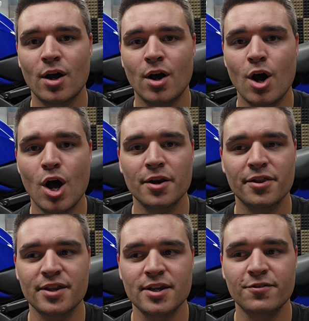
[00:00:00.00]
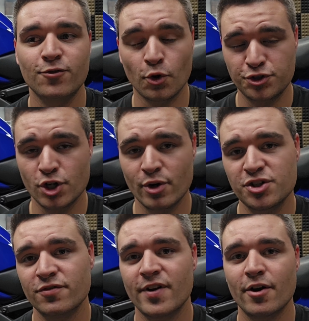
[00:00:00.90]
on the 4th
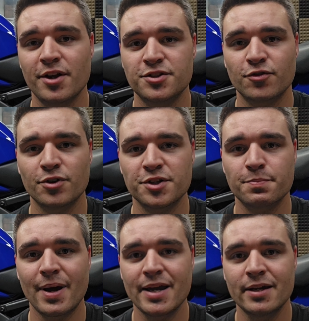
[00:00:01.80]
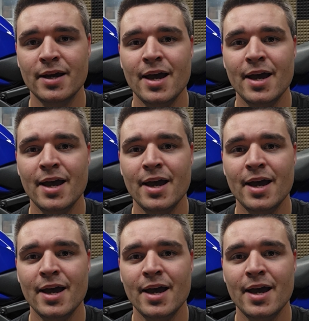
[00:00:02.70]
generation variants for this bike.